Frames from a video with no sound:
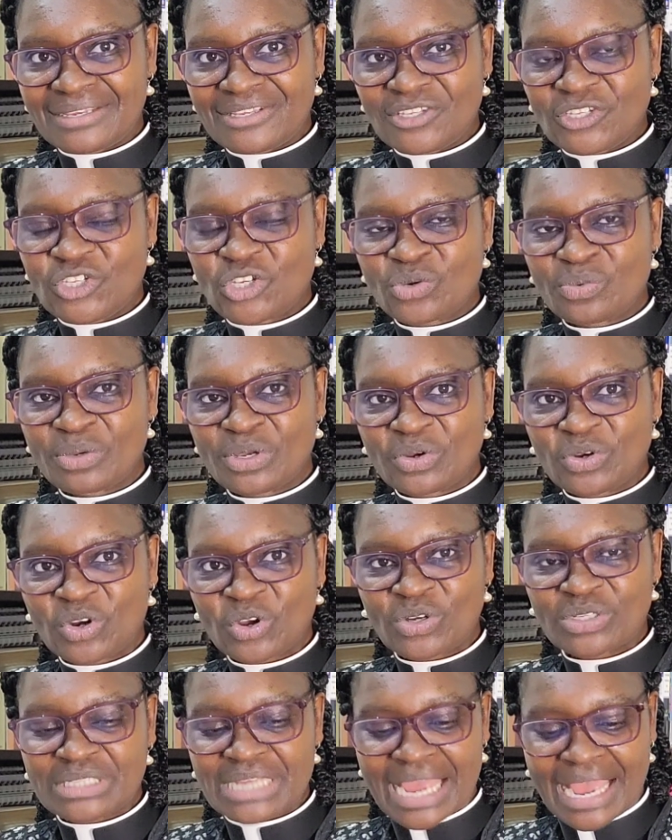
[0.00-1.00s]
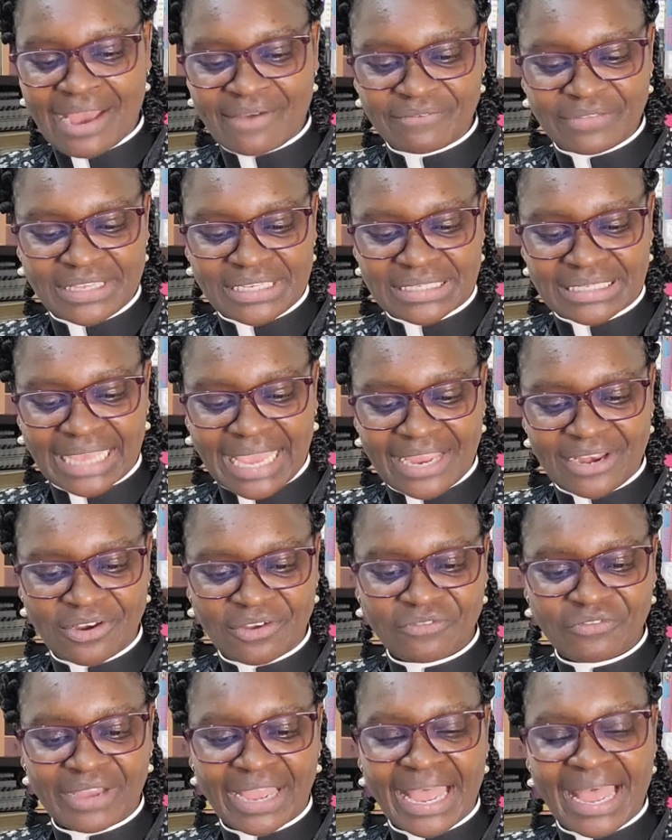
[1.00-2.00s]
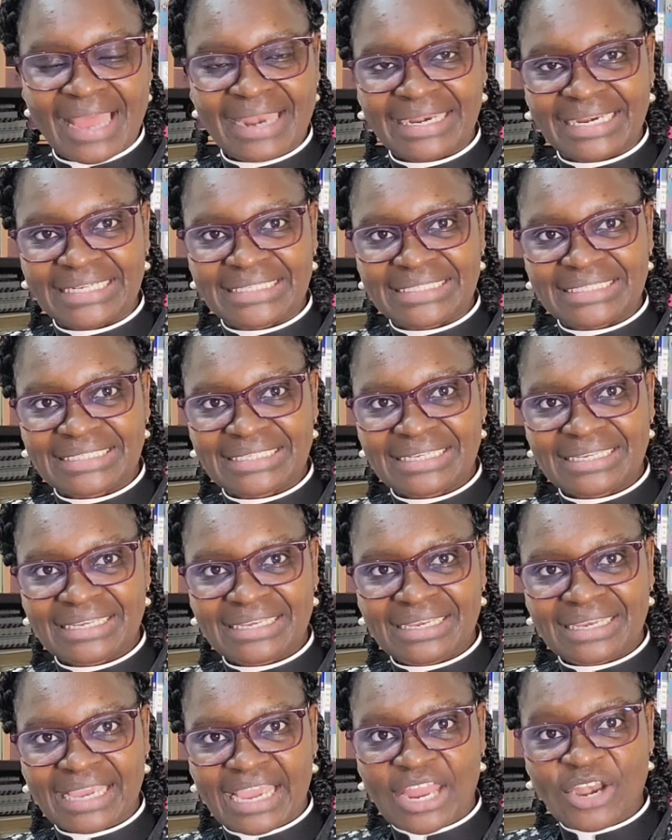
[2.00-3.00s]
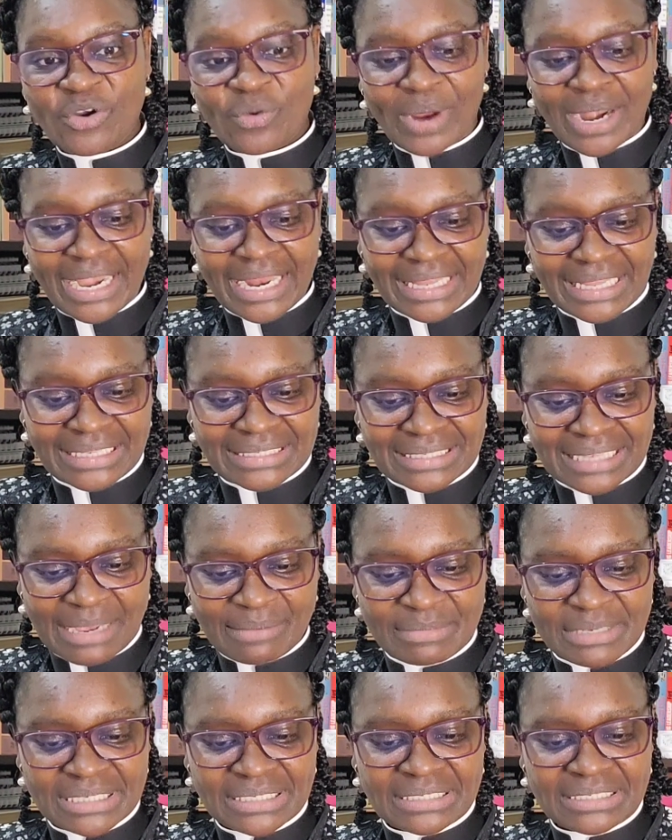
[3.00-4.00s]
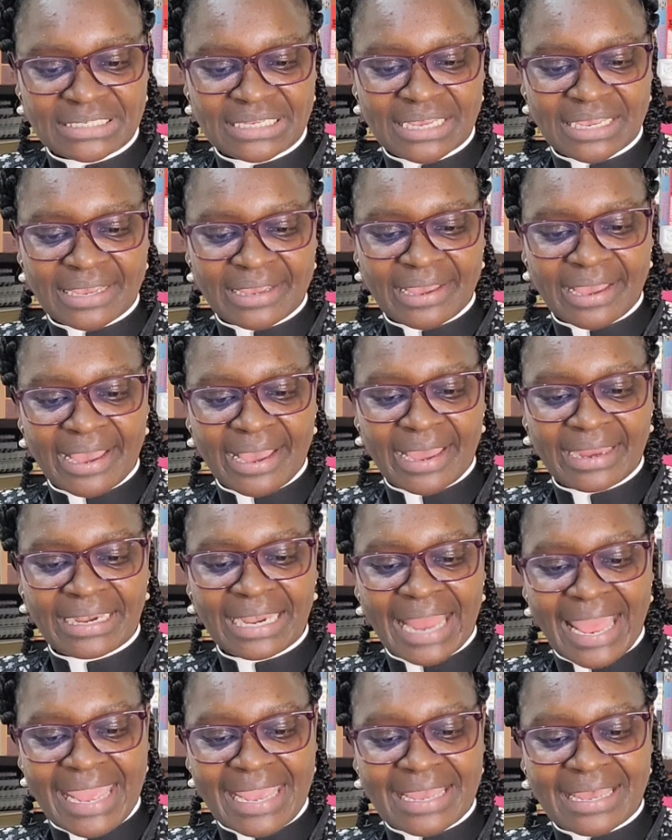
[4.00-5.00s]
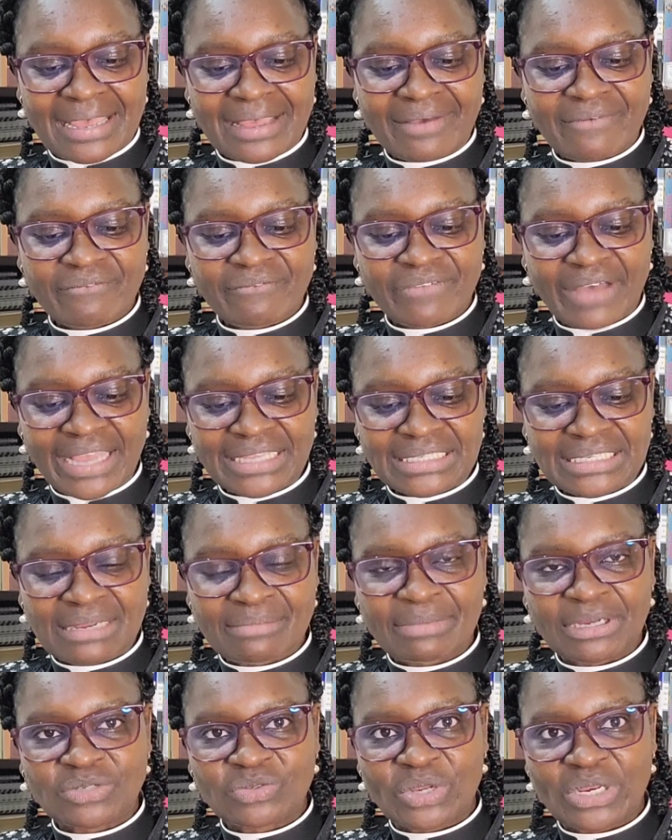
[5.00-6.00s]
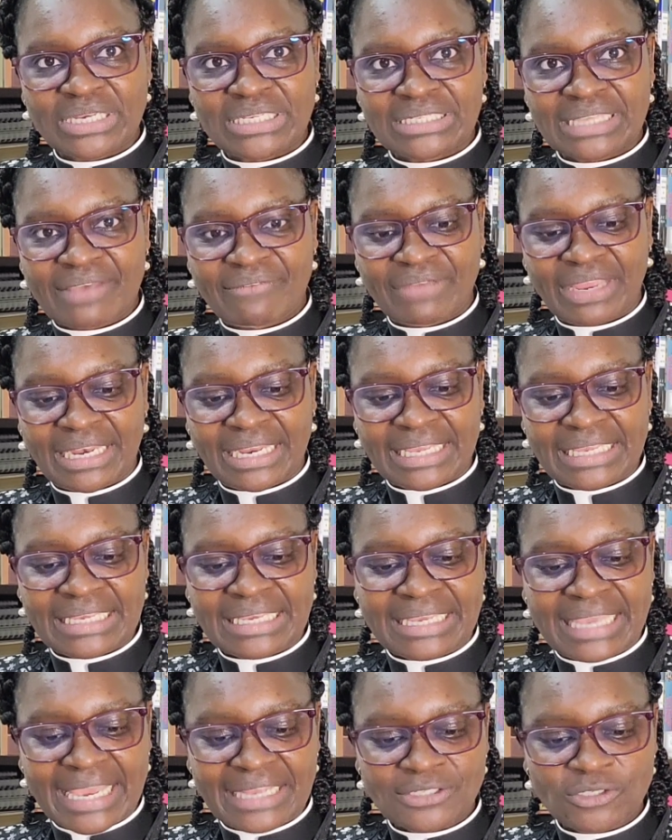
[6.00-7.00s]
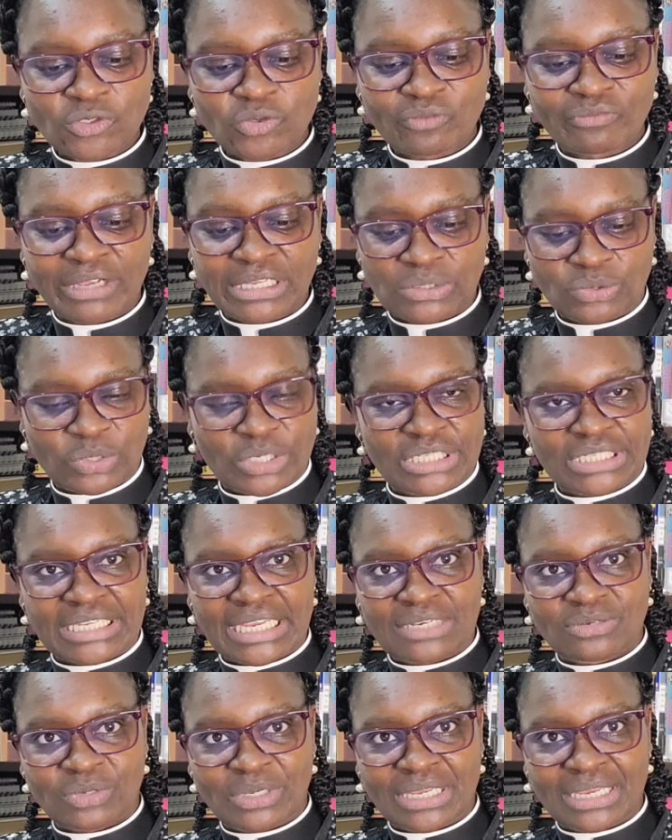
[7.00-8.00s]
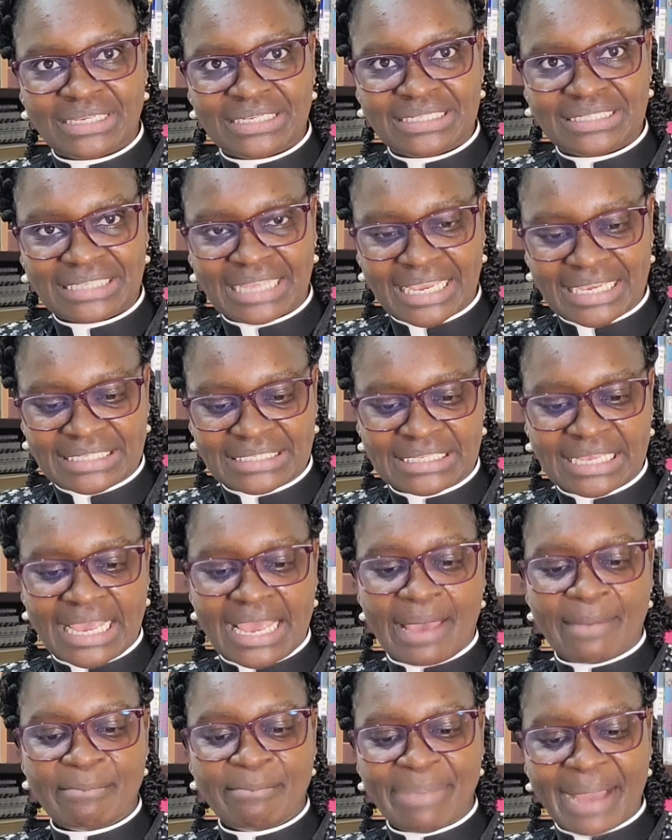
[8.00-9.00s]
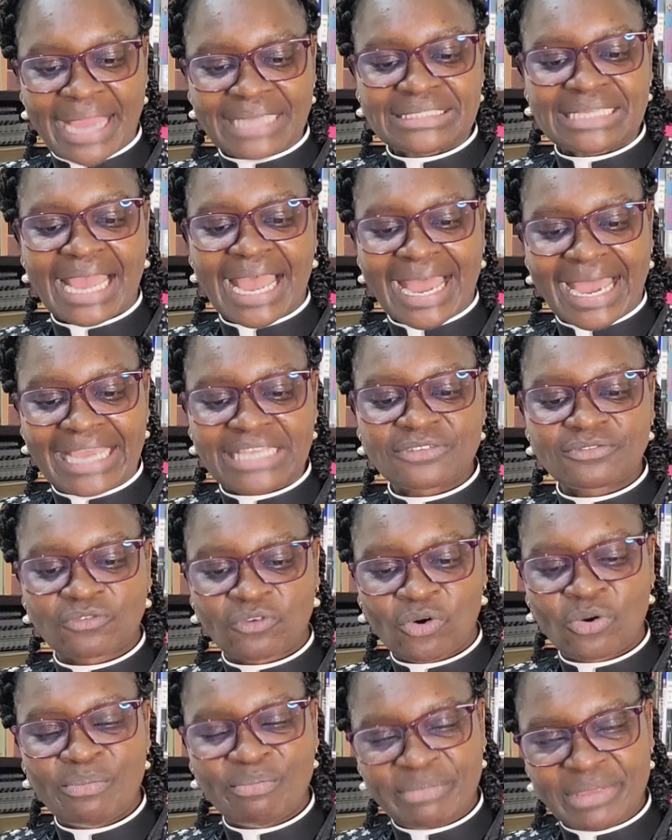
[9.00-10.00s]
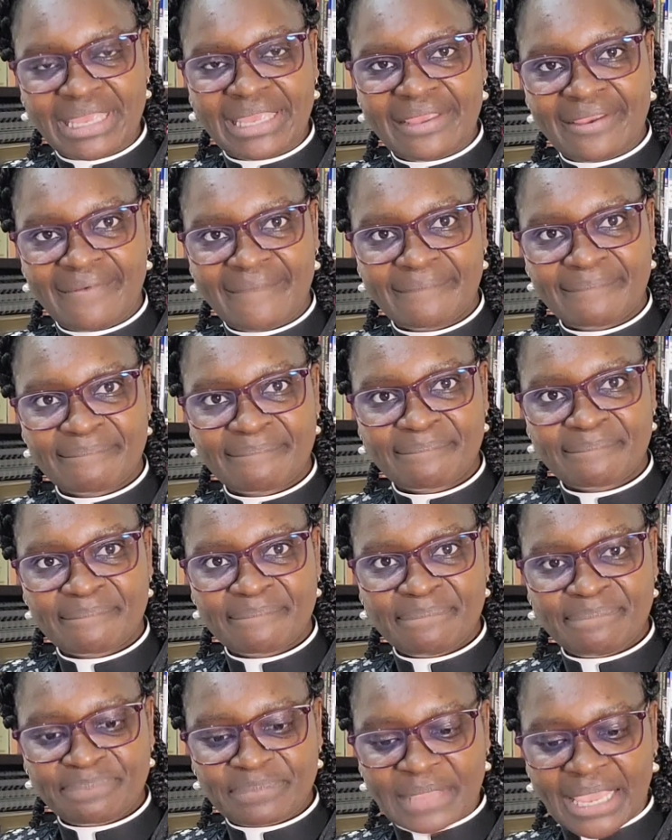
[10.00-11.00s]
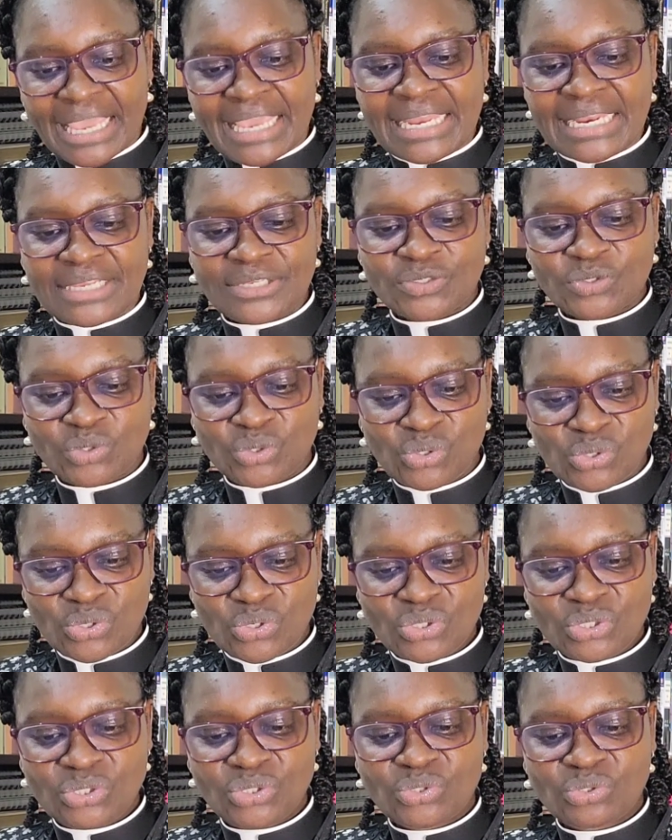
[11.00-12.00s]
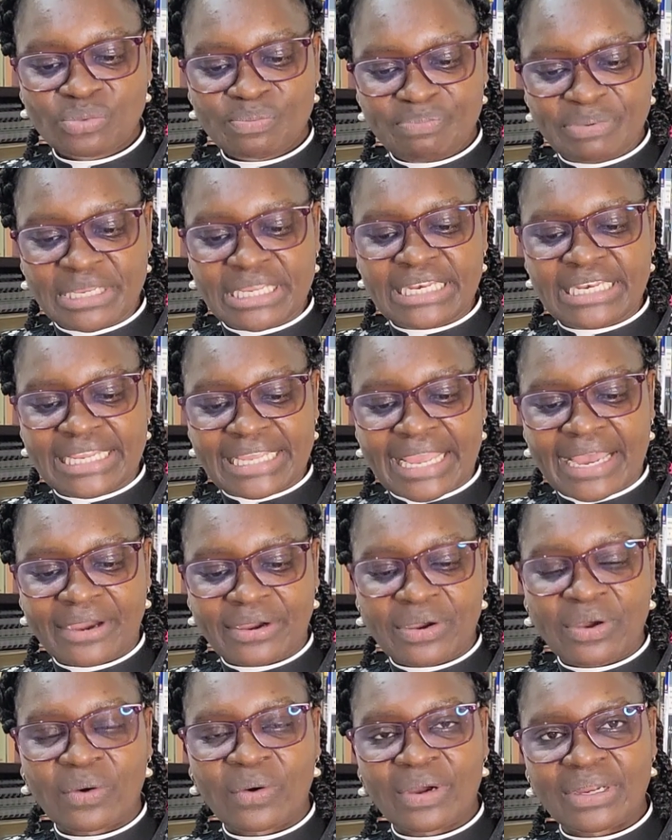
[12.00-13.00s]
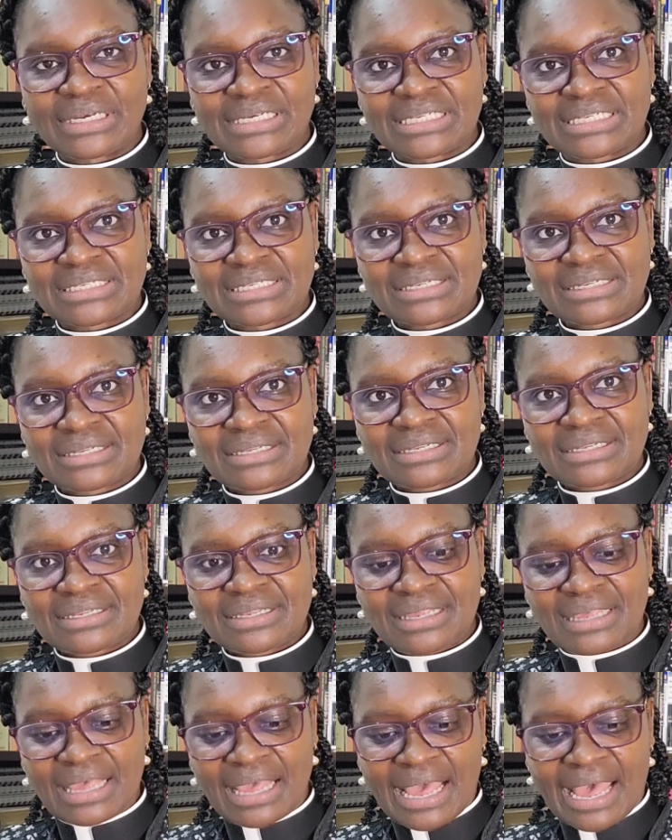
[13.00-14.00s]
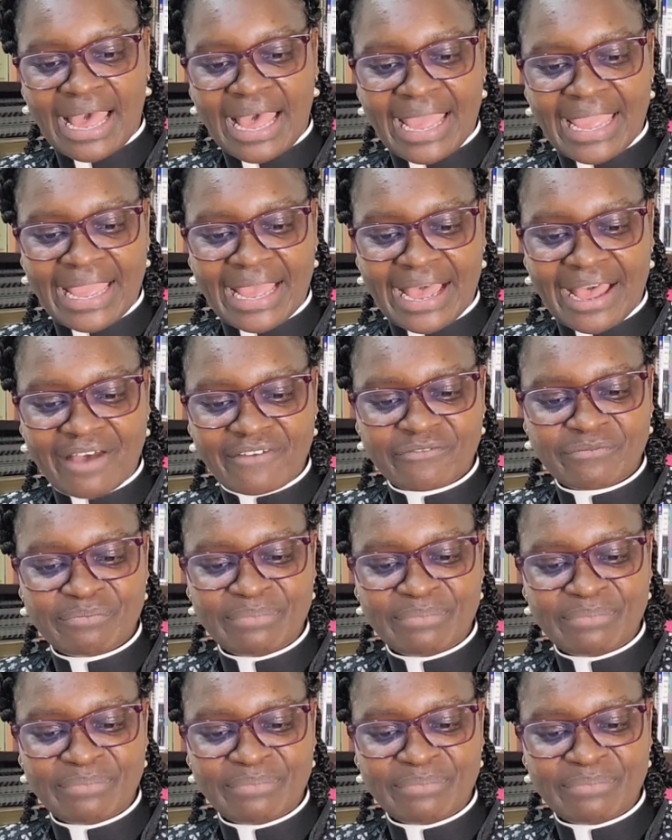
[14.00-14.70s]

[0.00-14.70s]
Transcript: you will not have this kind of courage. And wonder the psalmist, unlike verse number 27, he gets to verse 28 where he says, "But as for me." It is good to be near God. I have